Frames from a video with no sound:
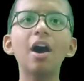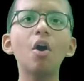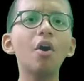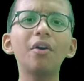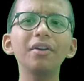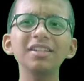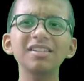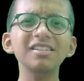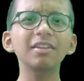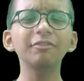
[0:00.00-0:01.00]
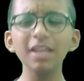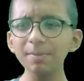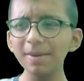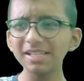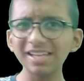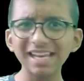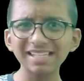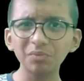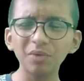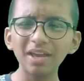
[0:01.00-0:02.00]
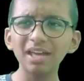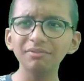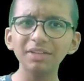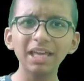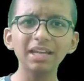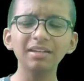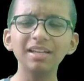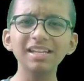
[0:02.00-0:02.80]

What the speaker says: or this is the very base case where